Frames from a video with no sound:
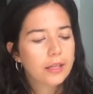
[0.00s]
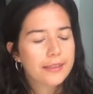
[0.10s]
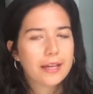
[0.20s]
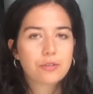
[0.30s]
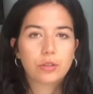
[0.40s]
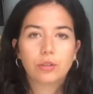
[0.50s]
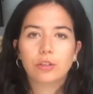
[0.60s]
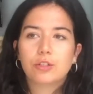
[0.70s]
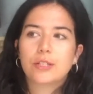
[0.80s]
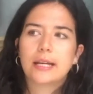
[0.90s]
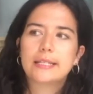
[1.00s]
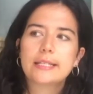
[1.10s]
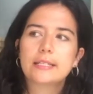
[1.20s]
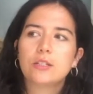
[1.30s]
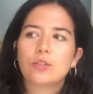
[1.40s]
theatrical cultures at a
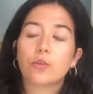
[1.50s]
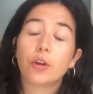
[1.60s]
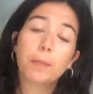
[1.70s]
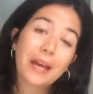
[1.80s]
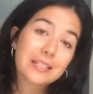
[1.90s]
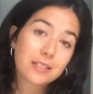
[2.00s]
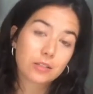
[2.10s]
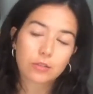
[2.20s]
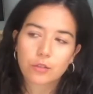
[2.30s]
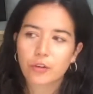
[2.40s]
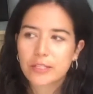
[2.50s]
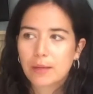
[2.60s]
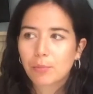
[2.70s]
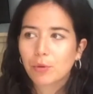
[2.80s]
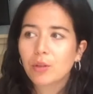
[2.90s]
distance or on a pedestal. So for
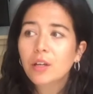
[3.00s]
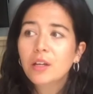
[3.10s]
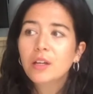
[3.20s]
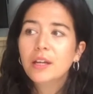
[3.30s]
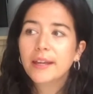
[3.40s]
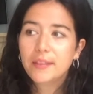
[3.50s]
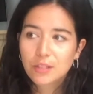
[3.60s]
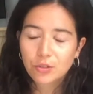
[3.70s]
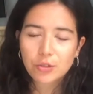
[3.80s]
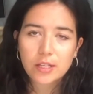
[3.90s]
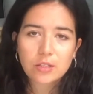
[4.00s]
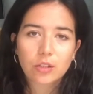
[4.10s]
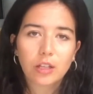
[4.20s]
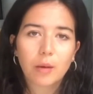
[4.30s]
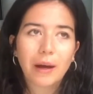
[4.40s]
example, in this country they talk
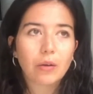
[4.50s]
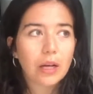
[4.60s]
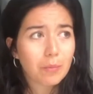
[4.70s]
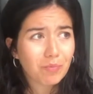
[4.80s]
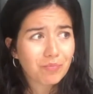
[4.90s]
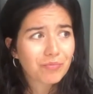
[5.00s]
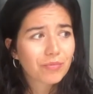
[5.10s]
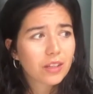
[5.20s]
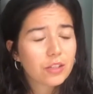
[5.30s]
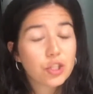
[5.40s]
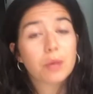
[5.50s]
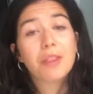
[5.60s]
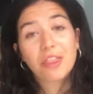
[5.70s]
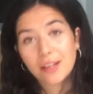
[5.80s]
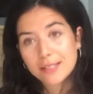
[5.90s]
a lot about
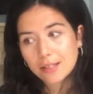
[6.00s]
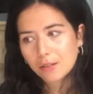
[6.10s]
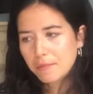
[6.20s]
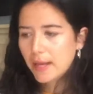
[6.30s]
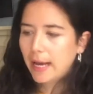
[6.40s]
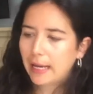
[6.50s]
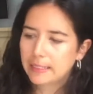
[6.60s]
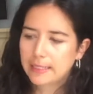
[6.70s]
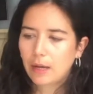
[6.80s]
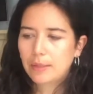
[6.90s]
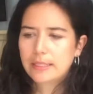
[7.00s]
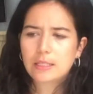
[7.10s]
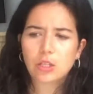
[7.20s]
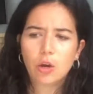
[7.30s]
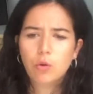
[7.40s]
German theatre and how it's
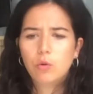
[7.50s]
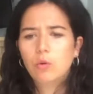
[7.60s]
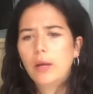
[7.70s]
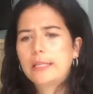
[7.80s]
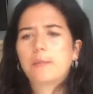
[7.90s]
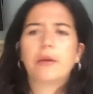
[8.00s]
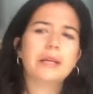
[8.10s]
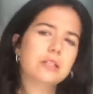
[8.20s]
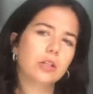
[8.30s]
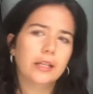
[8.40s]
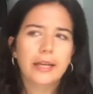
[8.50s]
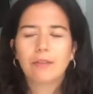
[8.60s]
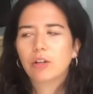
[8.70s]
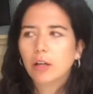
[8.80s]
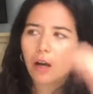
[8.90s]
so experimental and
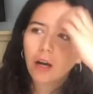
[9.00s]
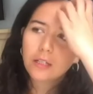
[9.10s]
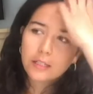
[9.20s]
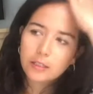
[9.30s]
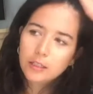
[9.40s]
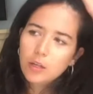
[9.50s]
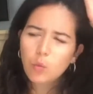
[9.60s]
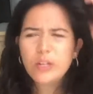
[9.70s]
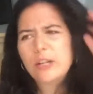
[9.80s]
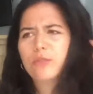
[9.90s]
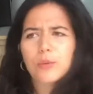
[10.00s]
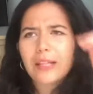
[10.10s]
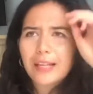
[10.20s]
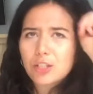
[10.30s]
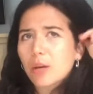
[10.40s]
avant-garde and we don't do it
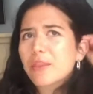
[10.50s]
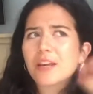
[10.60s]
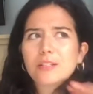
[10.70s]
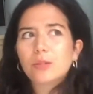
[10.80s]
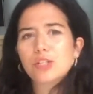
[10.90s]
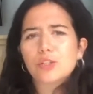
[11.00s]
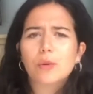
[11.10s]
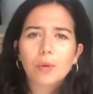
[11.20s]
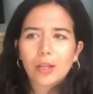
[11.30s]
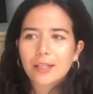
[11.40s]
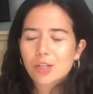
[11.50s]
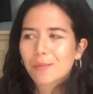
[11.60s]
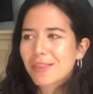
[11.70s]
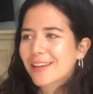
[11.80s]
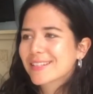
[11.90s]
like German theatre, we should do it more like
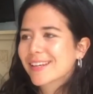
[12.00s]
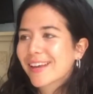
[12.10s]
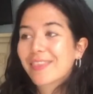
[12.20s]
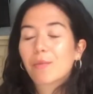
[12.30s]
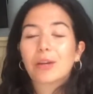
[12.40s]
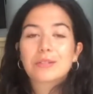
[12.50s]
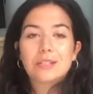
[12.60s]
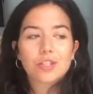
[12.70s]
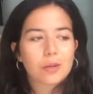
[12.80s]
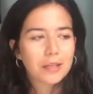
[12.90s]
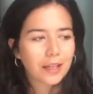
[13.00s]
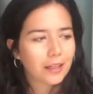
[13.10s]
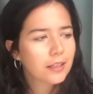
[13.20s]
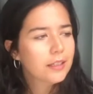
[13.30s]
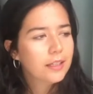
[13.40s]
German theatre. And then when I was in Germany
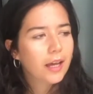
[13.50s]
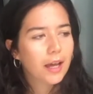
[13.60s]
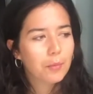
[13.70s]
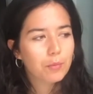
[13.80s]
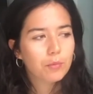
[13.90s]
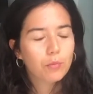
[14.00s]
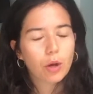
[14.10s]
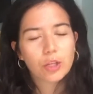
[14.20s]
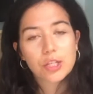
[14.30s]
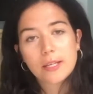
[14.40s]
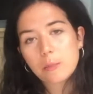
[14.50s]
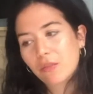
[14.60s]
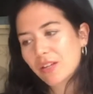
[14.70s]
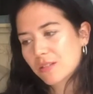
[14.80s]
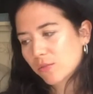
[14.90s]
on a Shakespeare
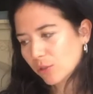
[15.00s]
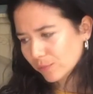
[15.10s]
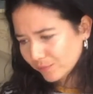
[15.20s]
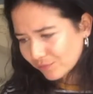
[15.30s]
festival,